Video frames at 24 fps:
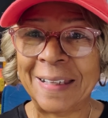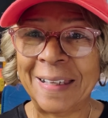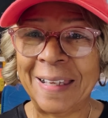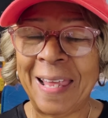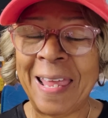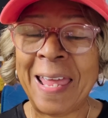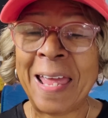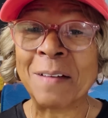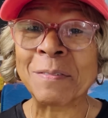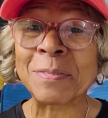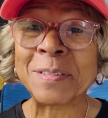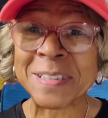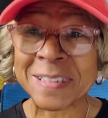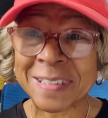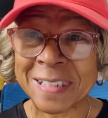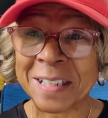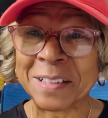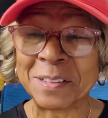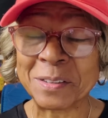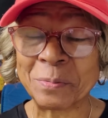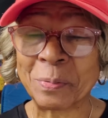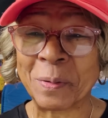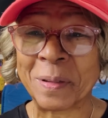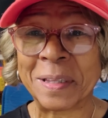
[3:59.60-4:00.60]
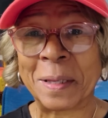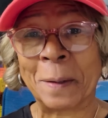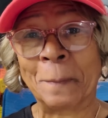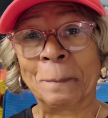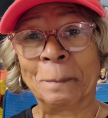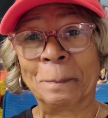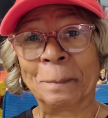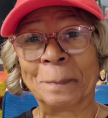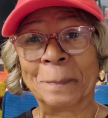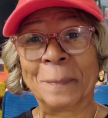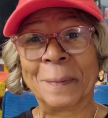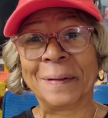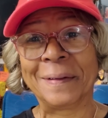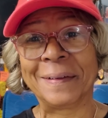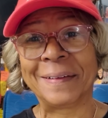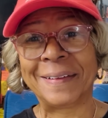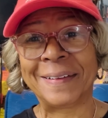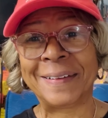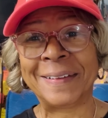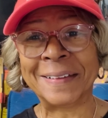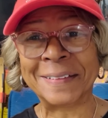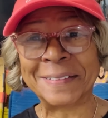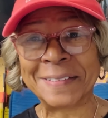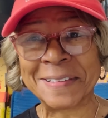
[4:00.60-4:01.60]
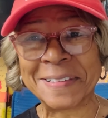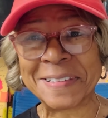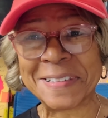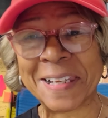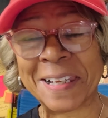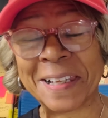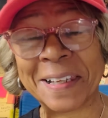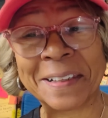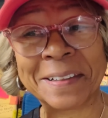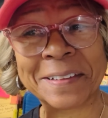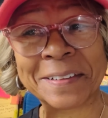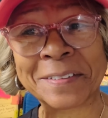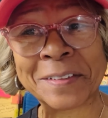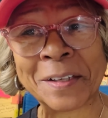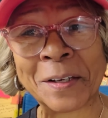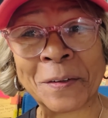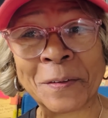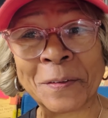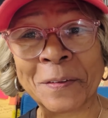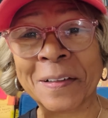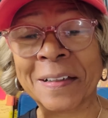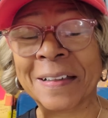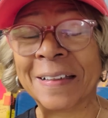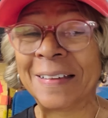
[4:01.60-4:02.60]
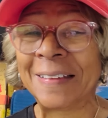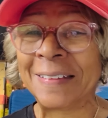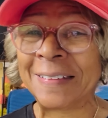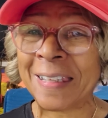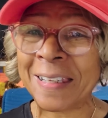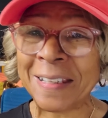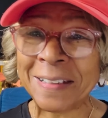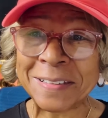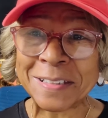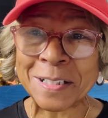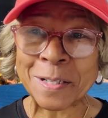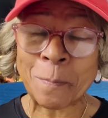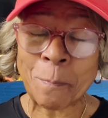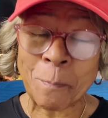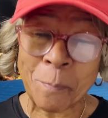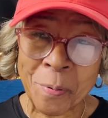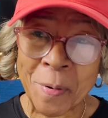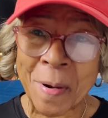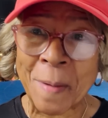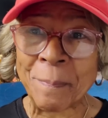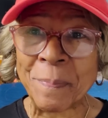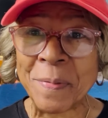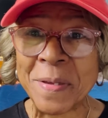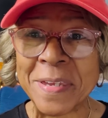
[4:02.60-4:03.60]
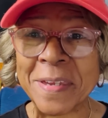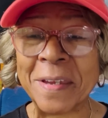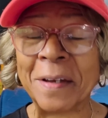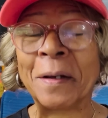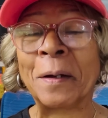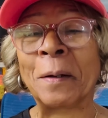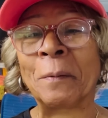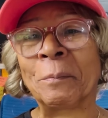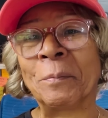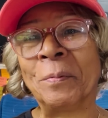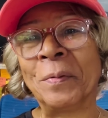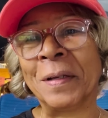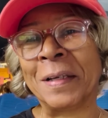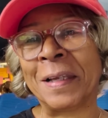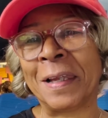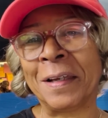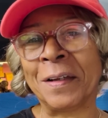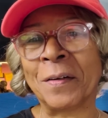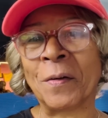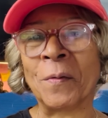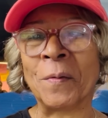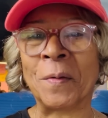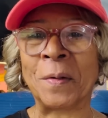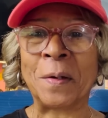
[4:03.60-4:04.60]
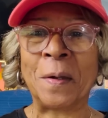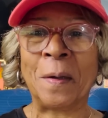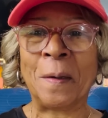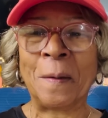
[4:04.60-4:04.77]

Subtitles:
have sex with them. You understand? So they're just prepping you up when they go and